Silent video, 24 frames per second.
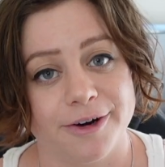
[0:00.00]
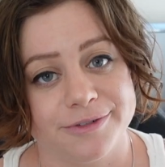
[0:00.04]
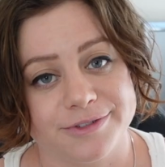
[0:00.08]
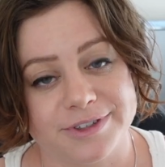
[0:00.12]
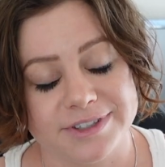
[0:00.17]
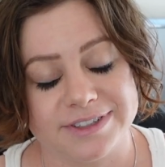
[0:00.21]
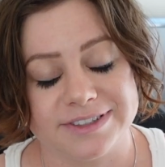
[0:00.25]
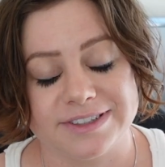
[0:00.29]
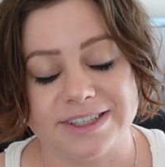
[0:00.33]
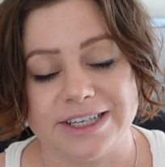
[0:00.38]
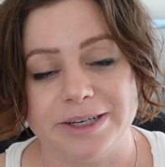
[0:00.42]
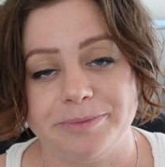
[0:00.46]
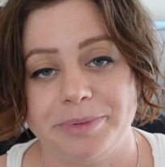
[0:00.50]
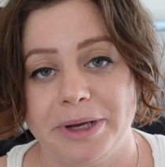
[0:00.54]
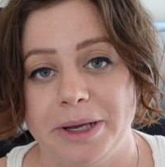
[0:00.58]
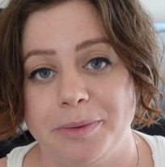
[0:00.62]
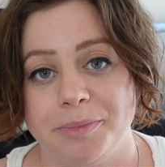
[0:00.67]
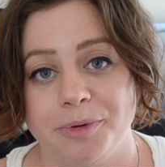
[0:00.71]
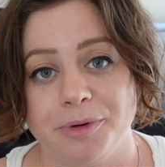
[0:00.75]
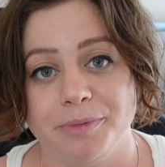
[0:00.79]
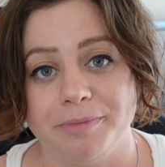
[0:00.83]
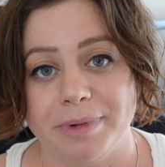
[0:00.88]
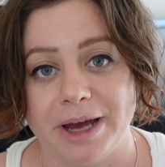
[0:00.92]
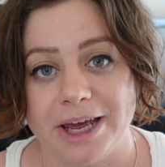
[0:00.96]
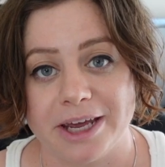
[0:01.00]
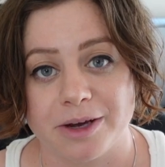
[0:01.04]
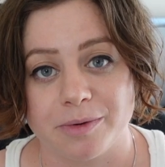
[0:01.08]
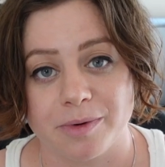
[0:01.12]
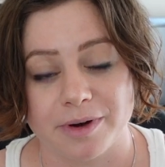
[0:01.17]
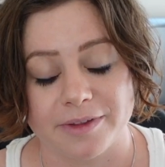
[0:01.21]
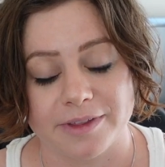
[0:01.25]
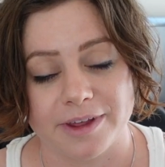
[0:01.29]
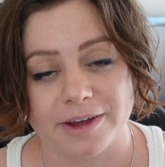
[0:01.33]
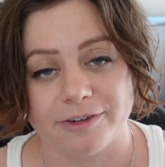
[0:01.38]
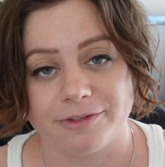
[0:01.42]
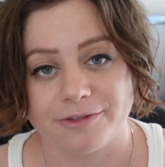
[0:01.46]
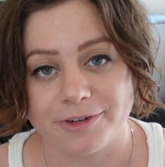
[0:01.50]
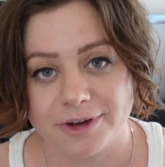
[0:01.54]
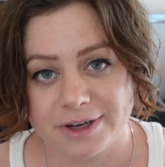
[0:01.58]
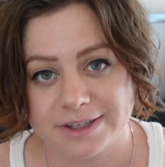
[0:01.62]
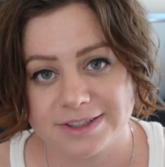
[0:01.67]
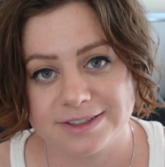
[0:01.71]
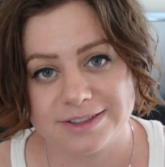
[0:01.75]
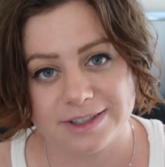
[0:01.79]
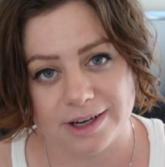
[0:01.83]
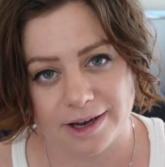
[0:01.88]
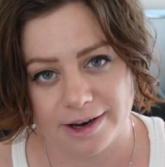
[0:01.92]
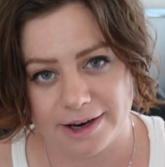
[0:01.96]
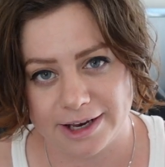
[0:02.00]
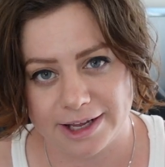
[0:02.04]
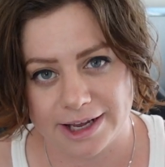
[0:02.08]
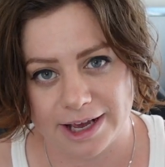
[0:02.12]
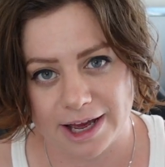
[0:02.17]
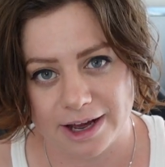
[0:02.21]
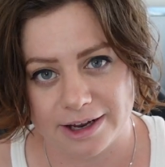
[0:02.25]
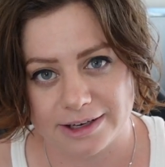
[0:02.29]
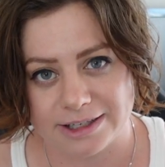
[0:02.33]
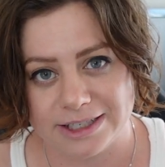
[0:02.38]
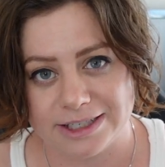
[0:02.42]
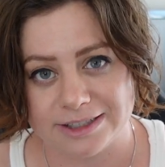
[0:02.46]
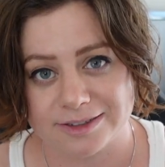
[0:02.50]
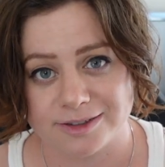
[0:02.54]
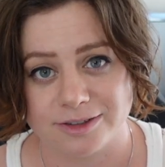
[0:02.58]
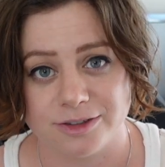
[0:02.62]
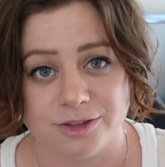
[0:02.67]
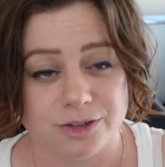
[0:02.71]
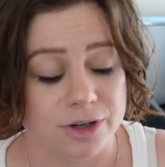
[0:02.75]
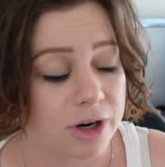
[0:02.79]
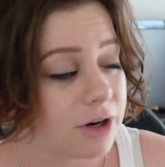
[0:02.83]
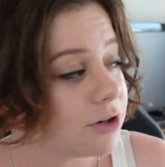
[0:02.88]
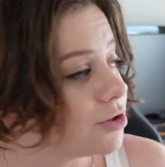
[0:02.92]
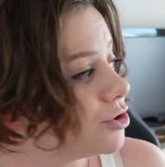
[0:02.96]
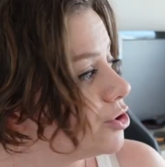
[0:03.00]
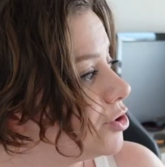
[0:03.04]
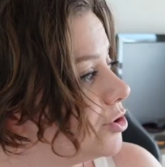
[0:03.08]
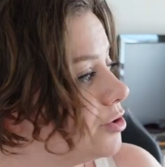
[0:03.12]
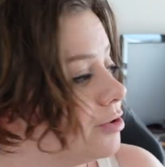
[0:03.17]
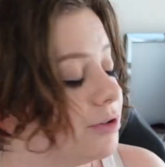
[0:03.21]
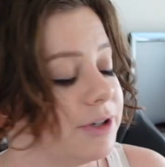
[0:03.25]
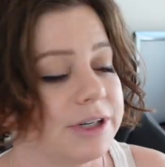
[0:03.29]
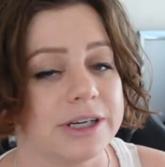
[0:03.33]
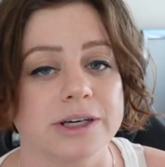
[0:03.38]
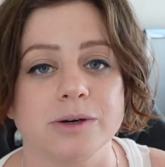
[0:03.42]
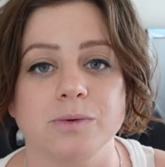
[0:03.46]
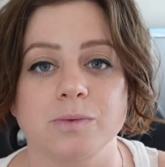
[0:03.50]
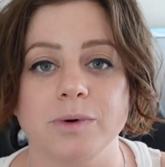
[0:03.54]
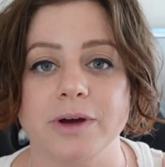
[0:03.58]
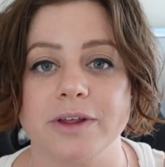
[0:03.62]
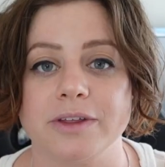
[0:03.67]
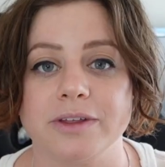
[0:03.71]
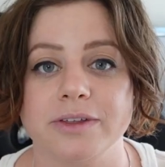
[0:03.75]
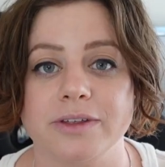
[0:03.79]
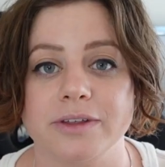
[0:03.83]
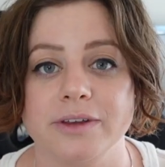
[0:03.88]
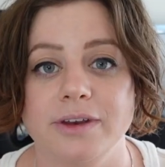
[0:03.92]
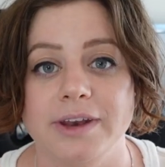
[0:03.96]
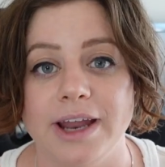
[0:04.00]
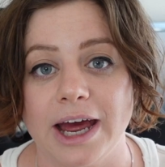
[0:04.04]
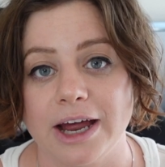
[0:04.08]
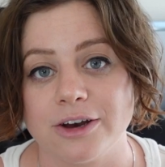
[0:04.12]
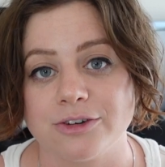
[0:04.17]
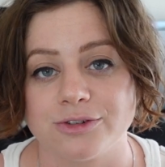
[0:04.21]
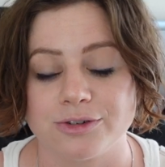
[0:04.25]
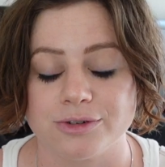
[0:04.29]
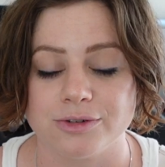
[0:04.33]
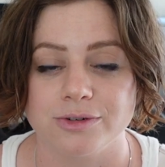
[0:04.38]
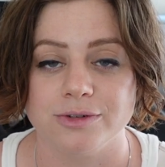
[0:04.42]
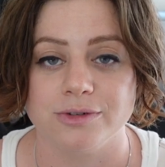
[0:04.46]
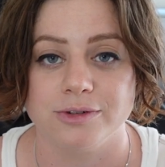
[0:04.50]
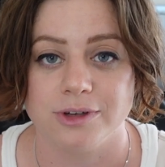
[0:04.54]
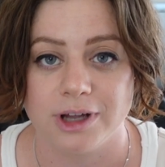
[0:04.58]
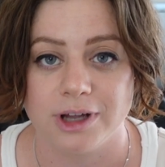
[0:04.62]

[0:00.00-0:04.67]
often see people make when they're first starting out is not shooting with natural